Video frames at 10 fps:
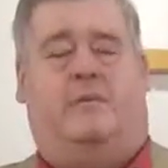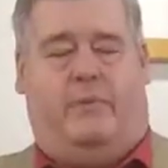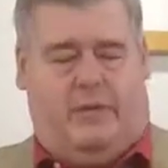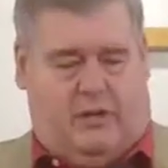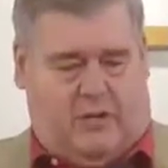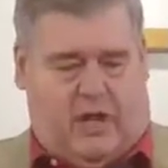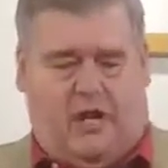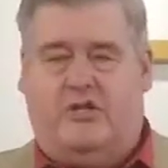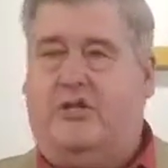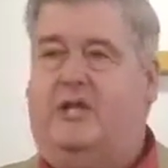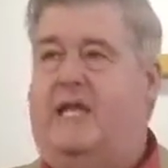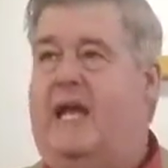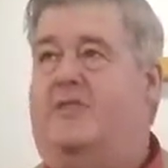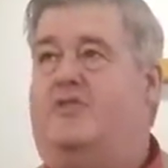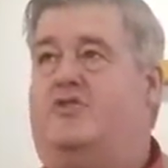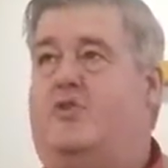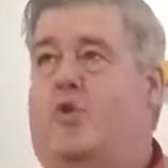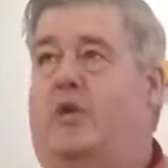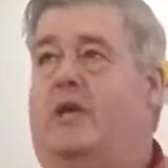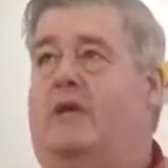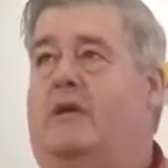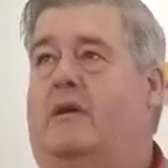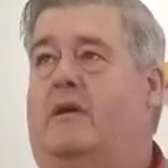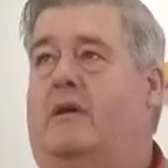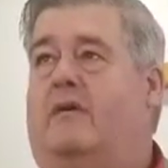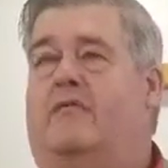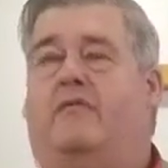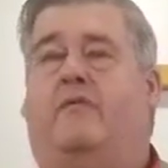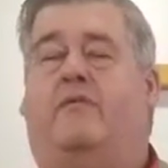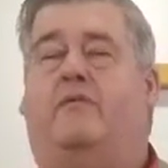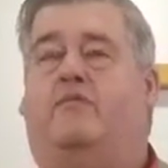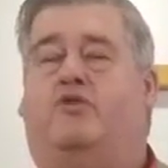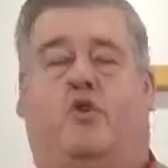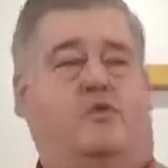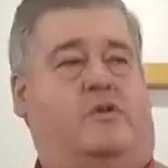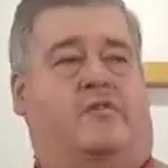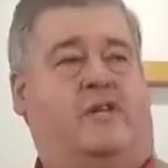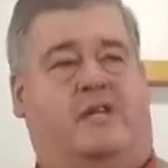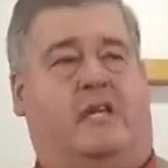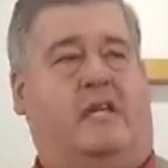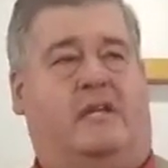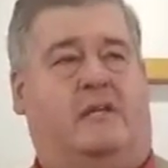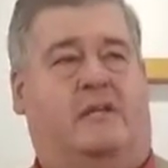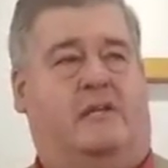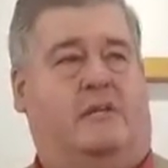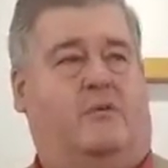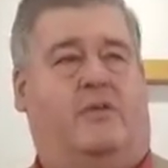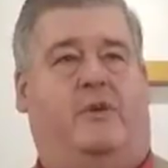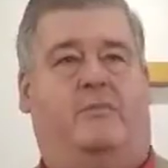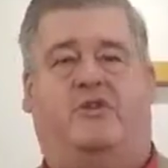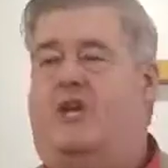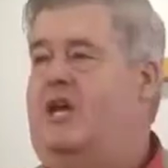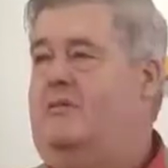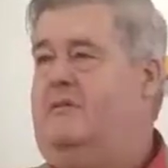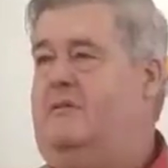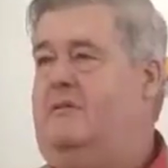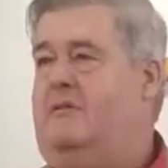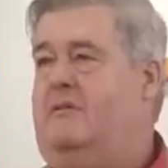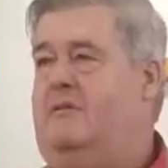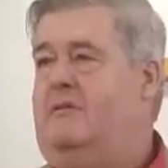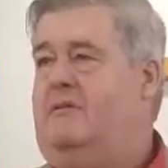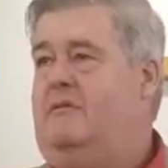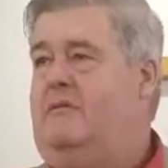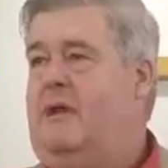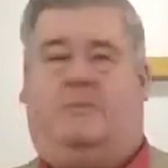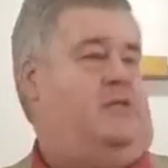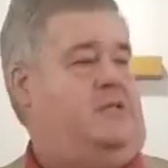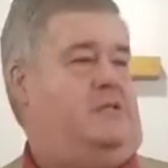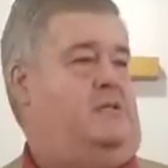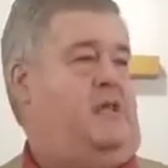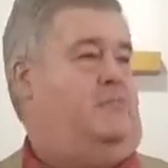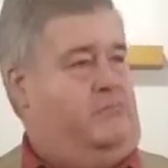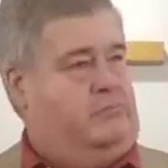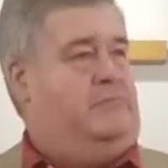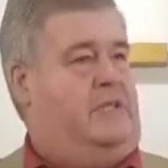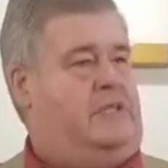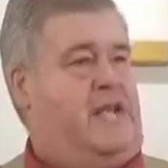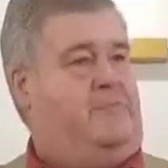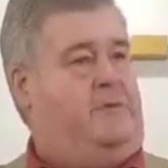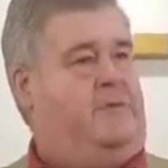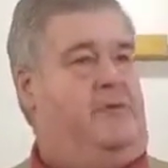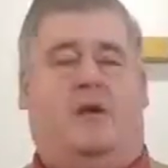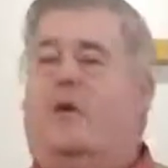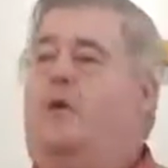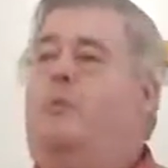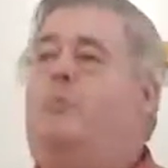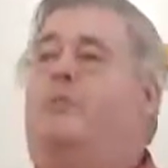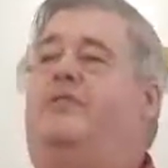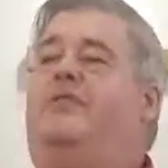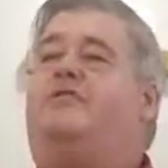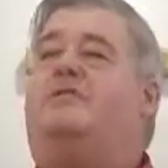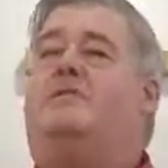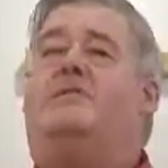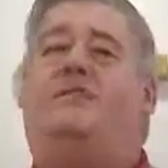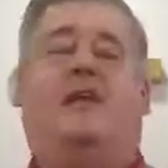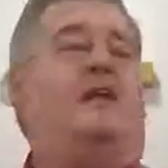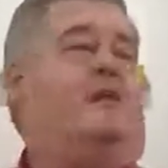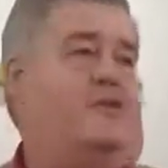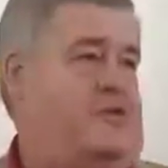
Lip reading: But aren't you glad the story of Joseph doesn't end with him in jail? I mean, it doesn't say, this happened, but there's the end of the